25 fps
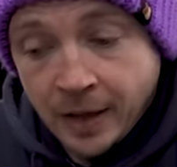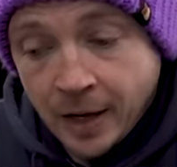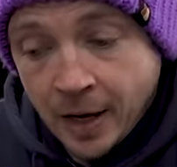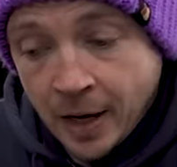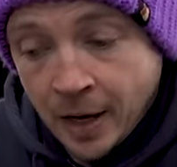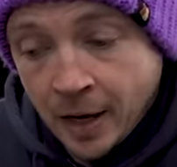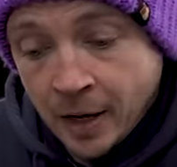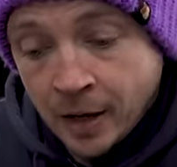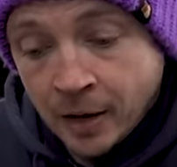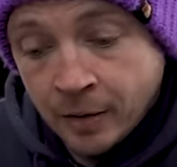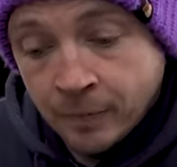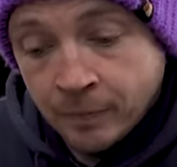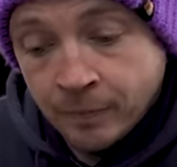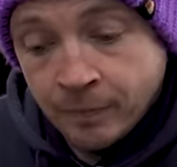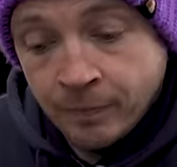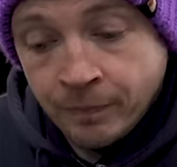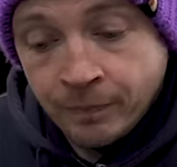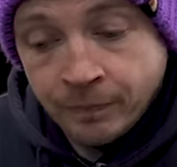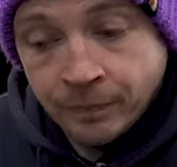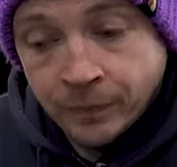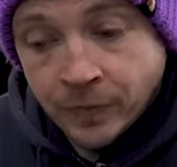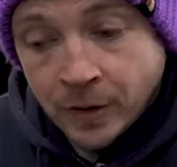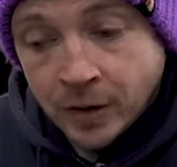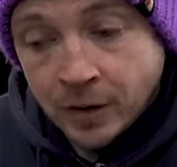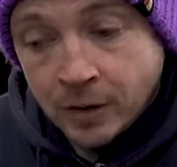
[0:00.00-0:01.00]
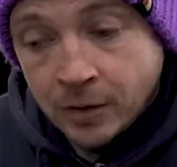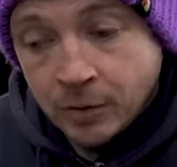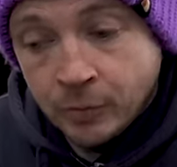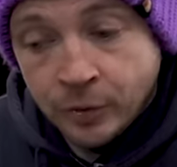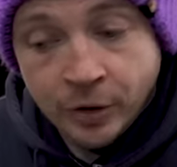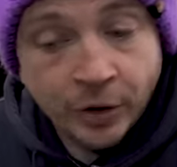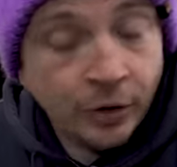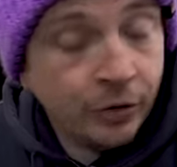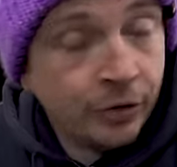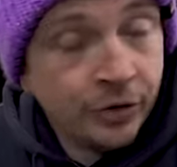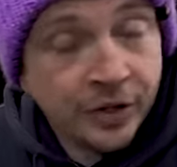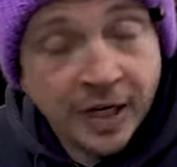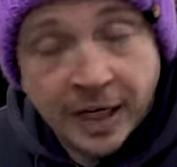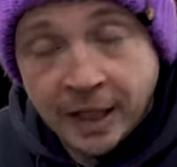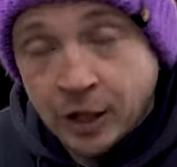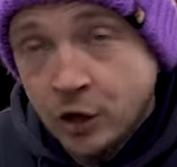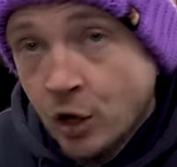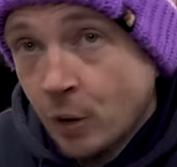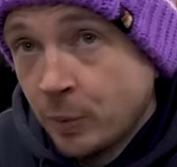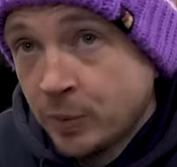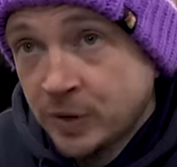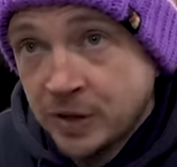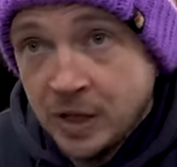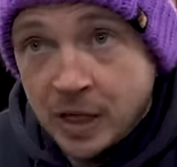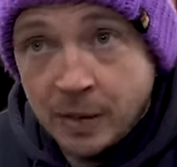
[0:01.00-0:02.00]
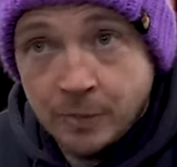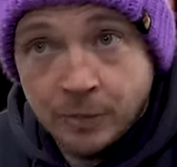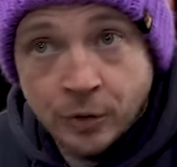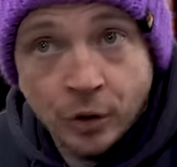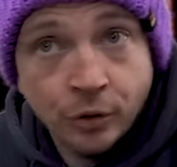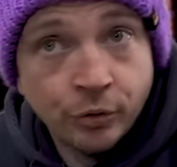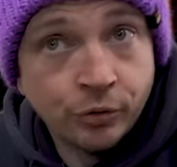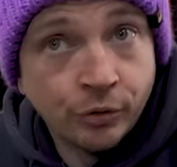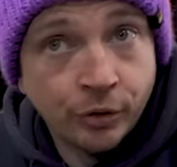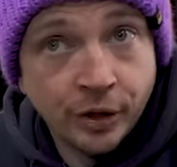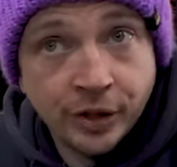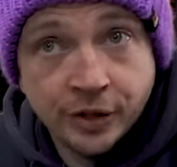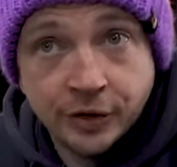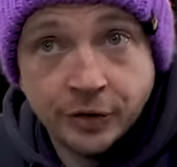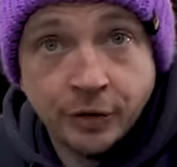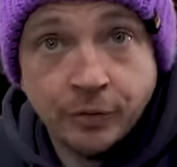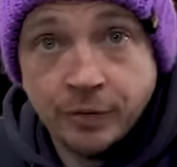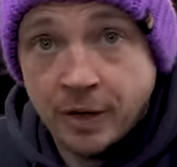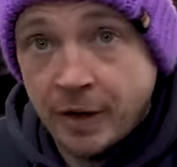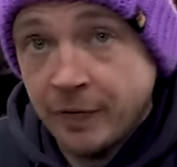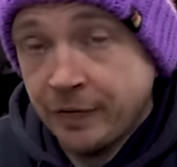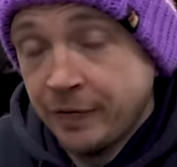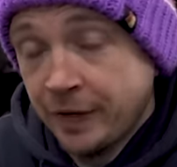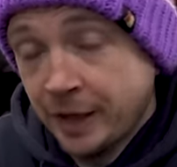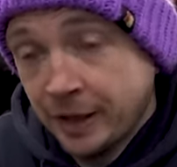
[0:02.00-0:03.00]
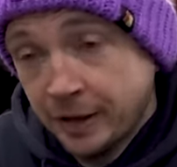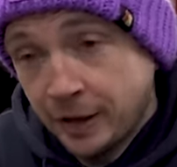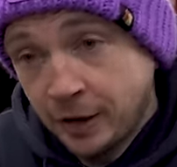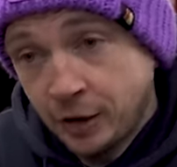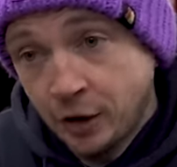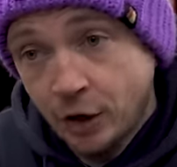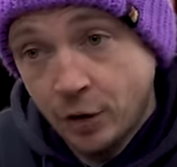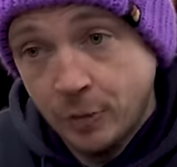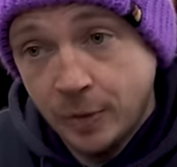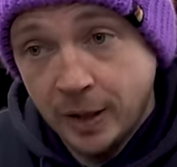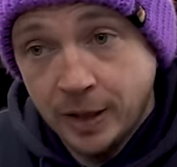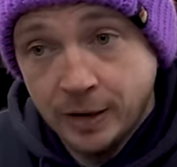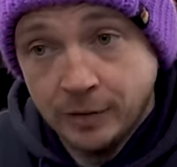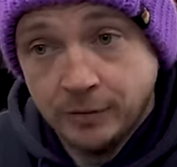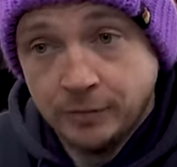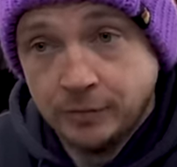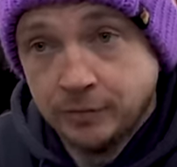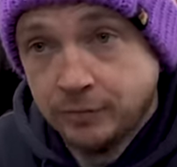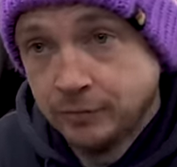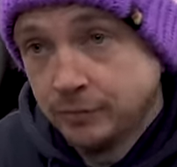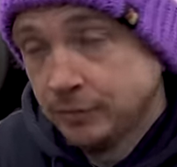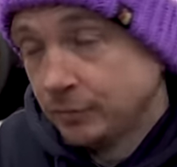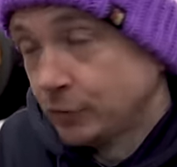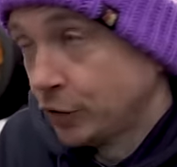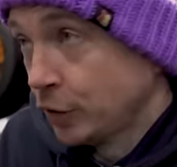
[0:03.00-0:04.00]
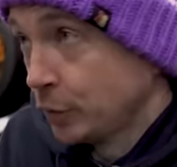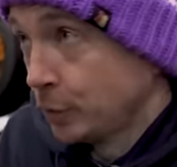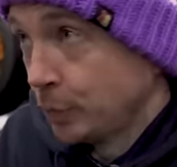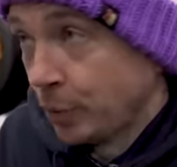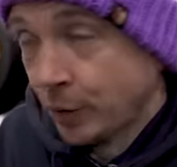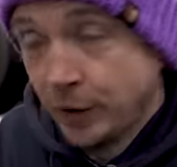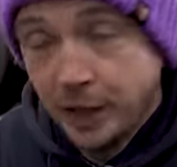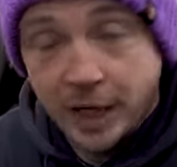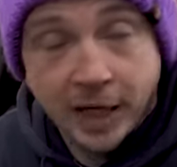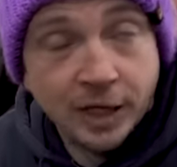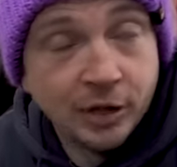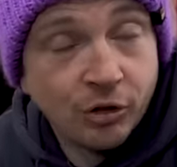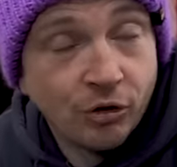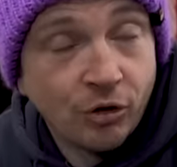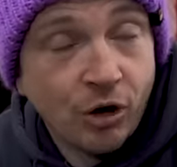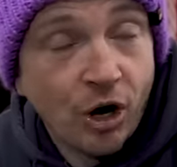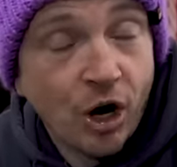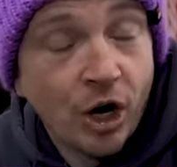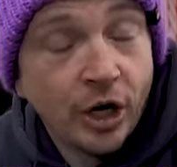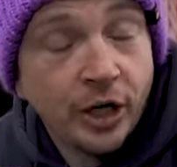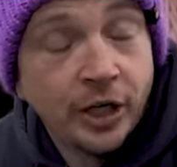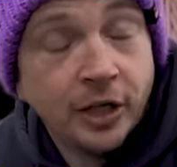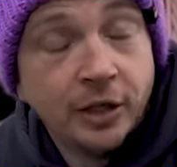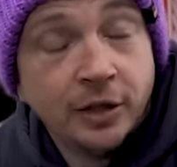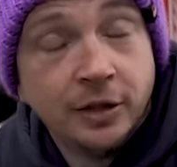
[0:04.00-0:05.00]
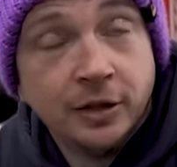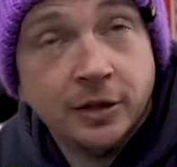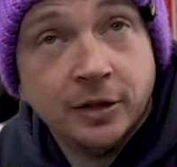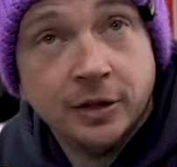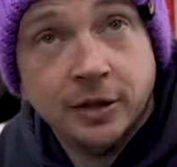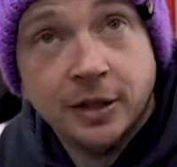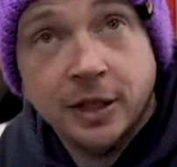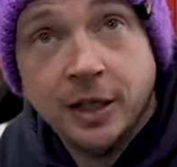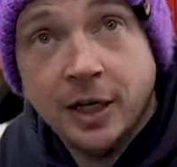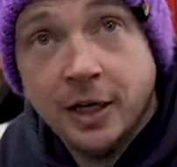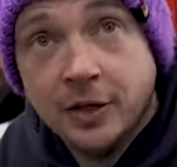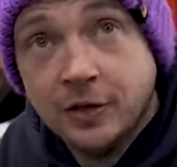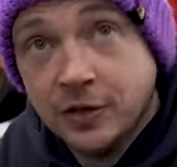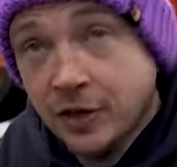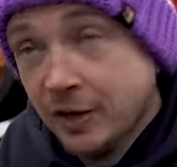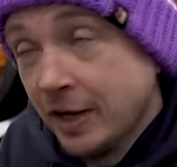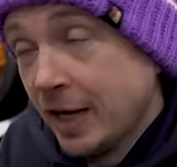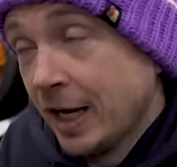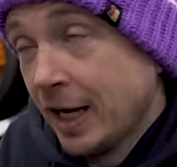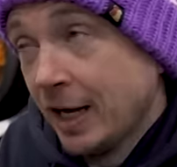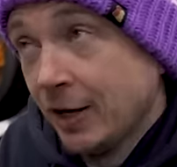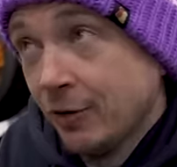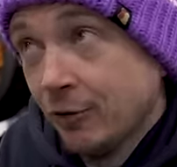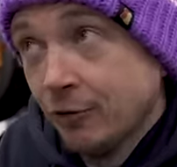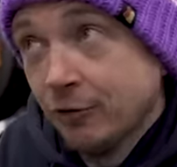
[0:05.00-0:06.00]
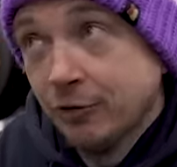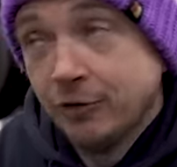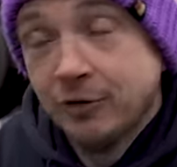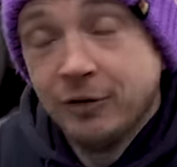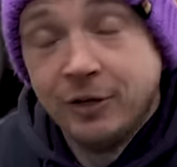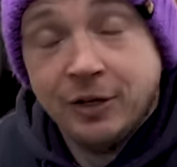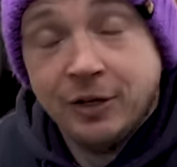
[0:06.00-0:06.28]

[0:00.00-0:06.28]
um, we don't use any copper slip, no grease, no nothing. They go in, just put it in dry to the hilt